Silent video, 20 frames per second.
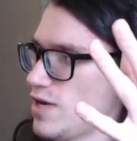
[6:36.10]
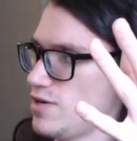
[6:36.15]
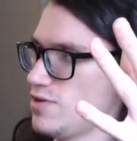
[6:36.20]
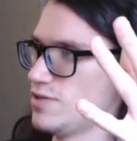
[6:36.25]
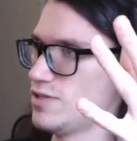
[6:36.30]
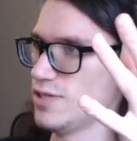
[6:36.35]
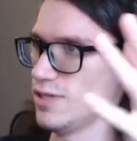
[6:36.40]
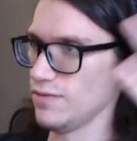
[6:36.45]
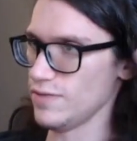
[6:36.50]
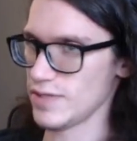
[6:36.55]

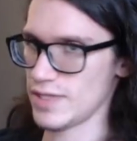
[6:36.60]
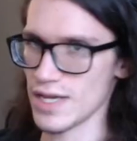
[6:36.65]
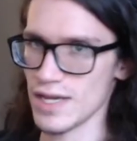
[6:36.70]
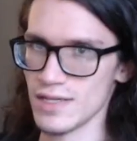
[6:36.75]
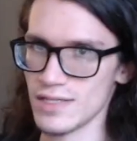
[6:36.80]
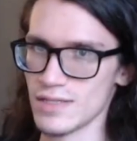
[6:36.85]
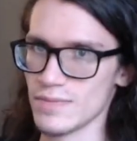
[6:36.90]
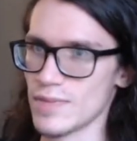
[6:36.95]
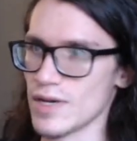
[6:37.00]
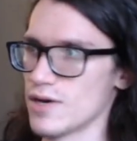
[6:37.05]
yourself a
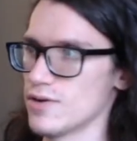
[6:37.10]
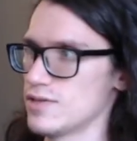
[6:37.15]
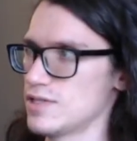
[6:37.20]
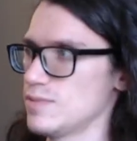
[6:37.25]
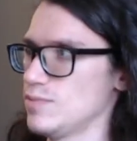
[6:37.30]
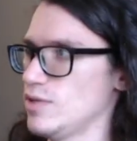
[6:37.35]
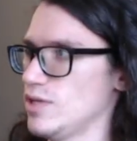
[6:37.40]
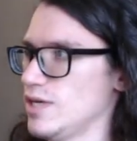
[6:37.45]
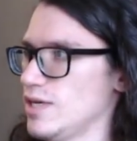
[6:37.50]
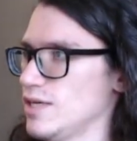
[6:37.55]
case and power
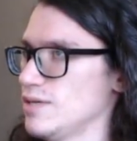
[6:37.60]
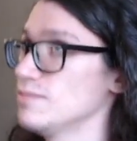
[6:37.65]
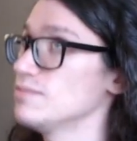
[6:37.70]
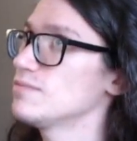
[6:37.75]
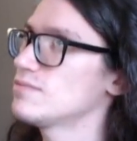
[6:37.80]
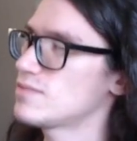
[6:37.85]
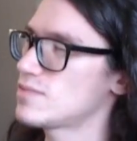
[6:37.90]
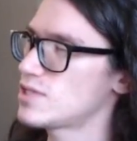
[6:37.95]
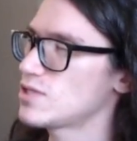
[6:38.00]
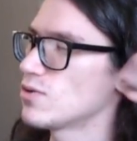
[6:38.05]
supply,
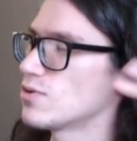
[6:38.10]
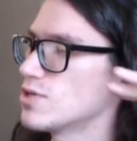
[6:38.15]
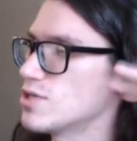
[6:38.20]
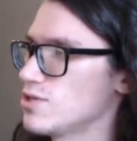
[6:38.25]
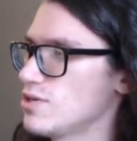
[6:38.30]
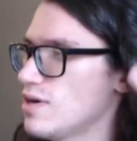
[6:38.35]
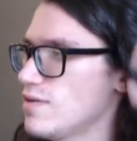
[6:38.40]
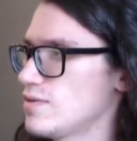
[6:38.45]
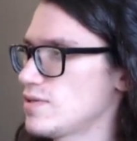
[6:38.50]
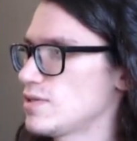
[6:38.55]
storage, and
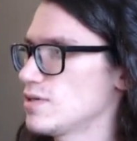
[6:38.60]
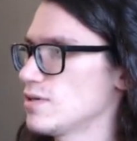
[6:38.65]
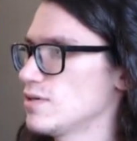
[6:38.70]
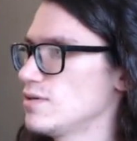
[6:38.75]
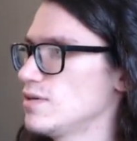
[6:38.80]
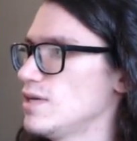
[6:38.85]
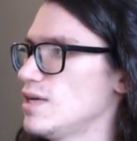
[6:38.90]
graphics card.